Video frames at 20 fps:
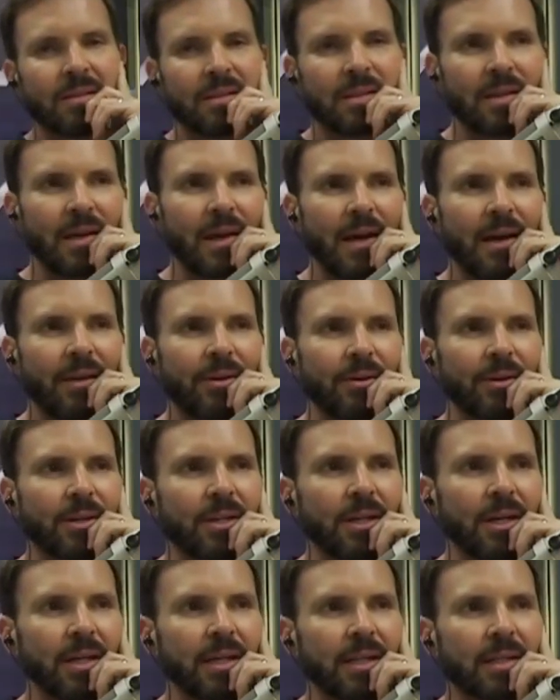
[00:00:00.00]
Yeah, they're
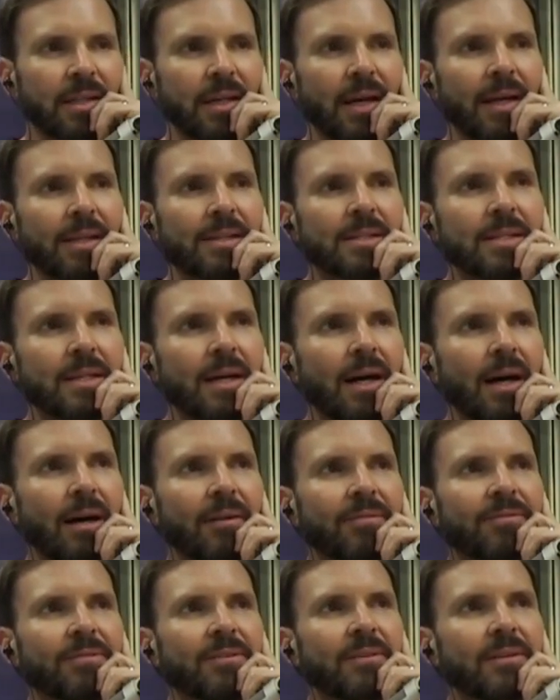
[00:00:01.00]
good at that
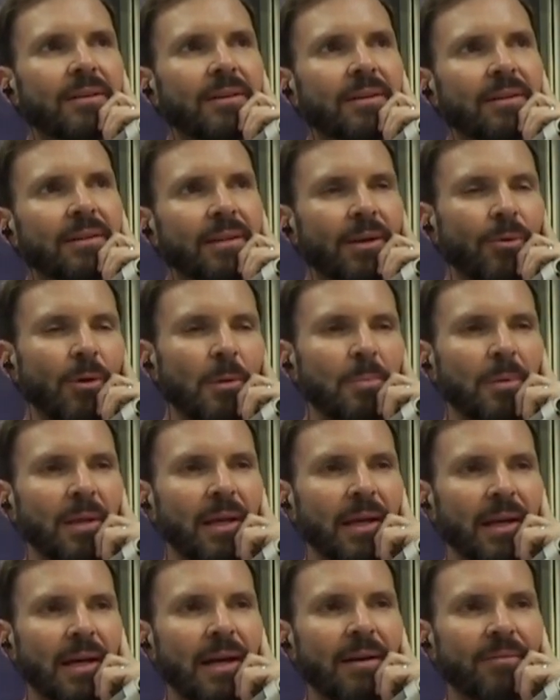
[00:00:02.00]
stuff. They rip a
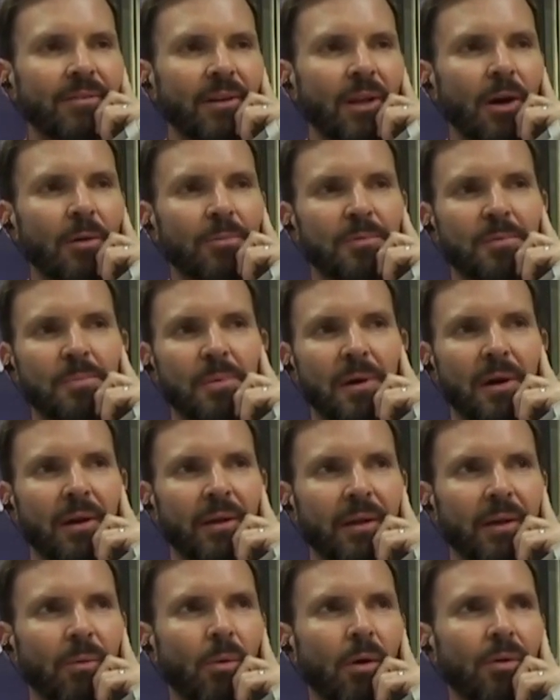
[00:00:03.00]
lot of envelopes,
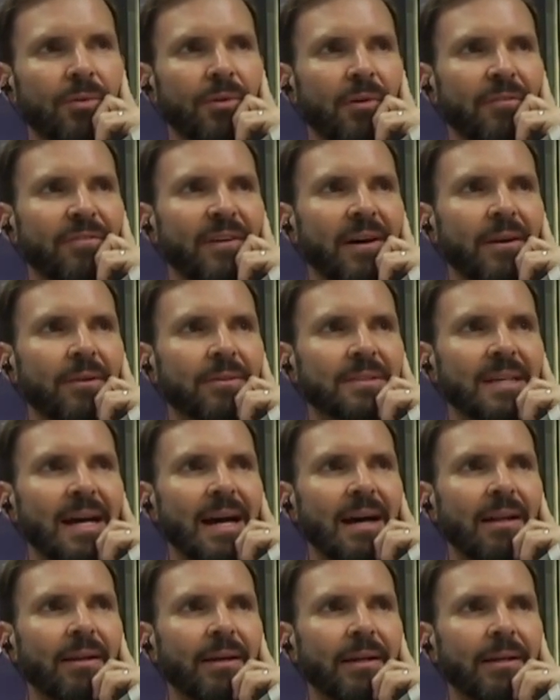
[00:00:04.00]
apparently. What was our final
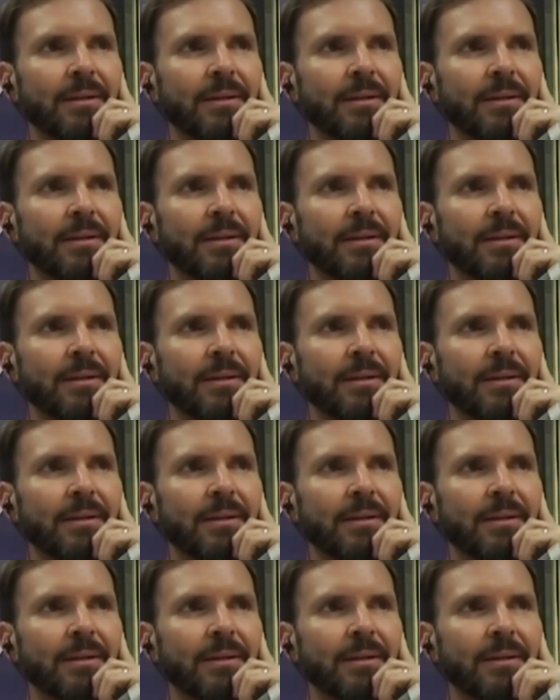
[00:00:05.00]
tally?